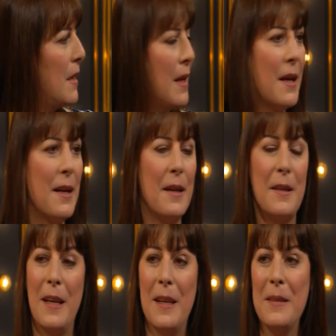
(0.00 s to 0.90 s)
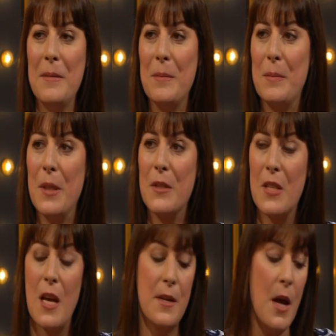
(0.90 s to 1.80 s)
Yeah, yeah. But
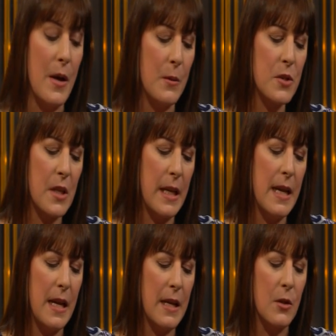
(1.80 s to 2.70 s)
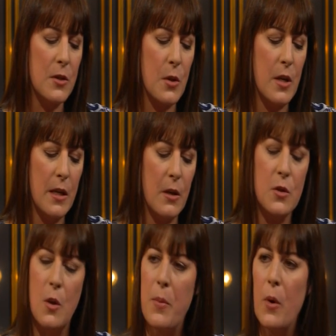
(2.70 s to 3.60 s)
no, it got
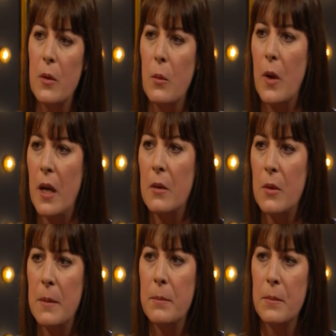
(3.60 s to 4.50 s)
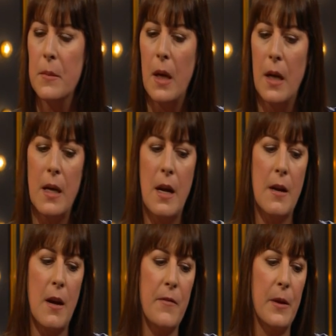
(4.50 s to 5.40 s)
to a point where
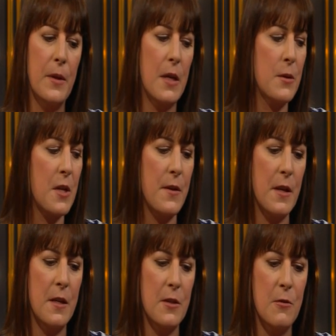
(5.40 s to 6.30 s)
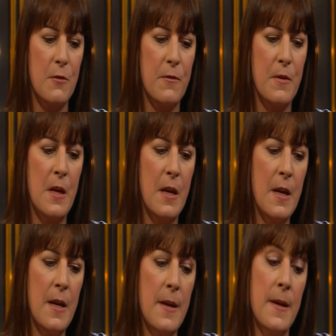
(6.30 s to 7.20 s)
I felt that I was either going to sort of
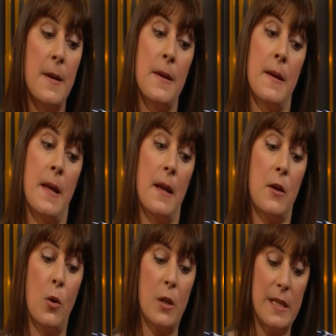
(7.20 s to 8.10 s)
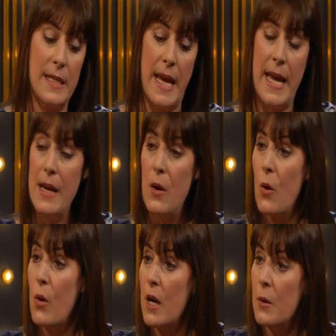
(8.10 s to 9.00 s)
call it a day,
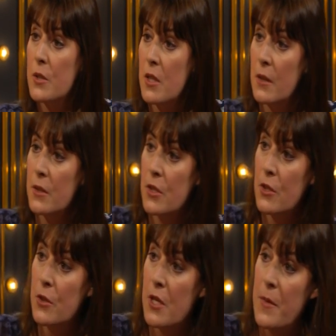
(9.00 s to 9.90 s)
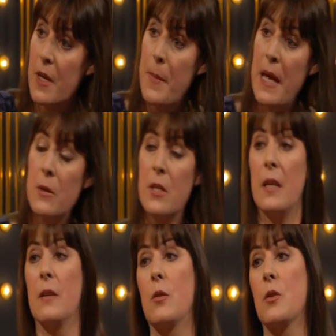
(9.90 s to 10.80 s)
or I was going to do something about it.
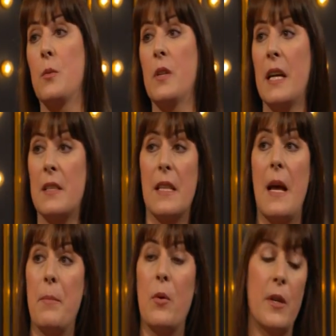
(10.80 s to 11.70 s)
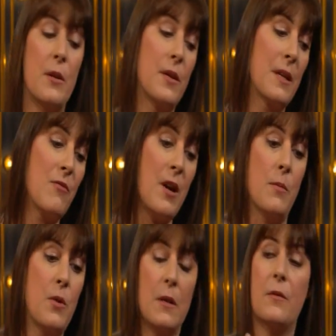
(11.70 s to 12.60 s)
And of course, when you get to that point, you think, right,
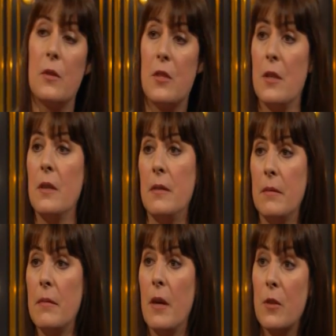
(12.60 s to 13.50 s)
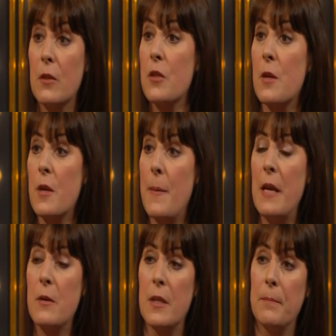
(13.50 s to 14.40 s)
well, I've got to do something about it.